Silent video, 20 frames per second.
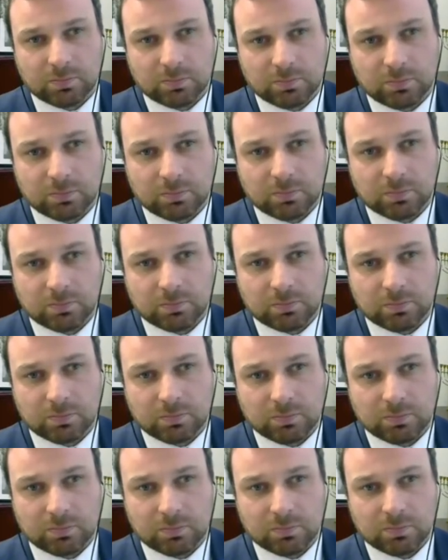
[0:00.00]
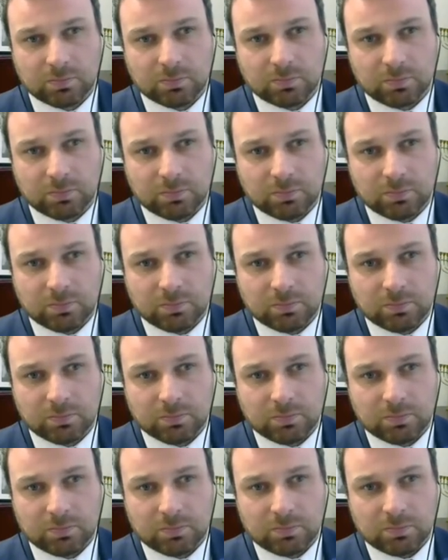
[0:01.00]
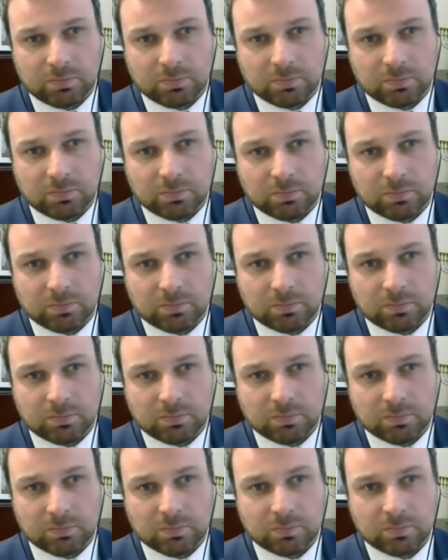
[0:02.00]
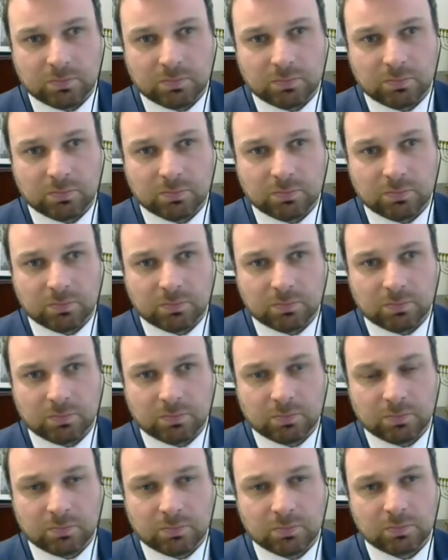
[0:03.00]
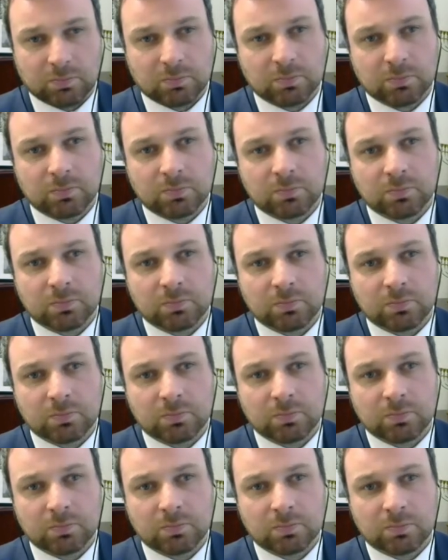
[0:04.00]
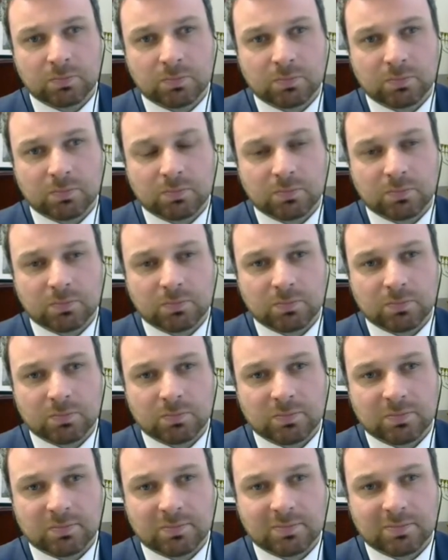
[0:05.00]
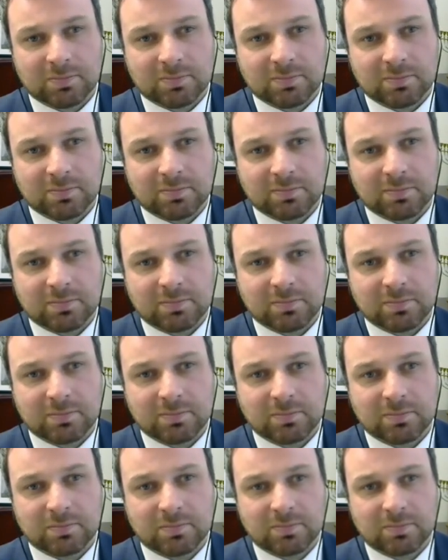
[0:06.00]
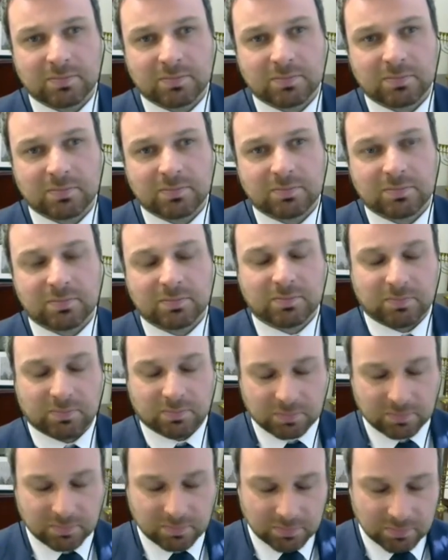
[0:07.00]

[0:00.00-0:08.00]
(silent)